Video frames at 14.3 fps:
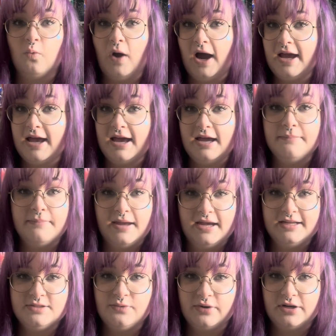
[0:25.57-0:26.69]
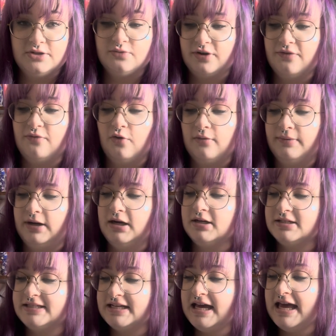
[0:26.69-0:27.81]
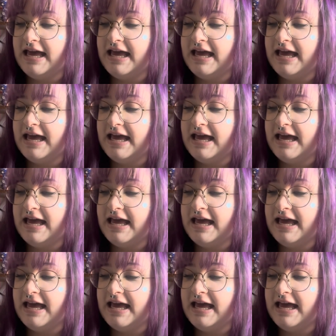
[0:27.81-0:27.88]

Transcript: YA May 2024 box,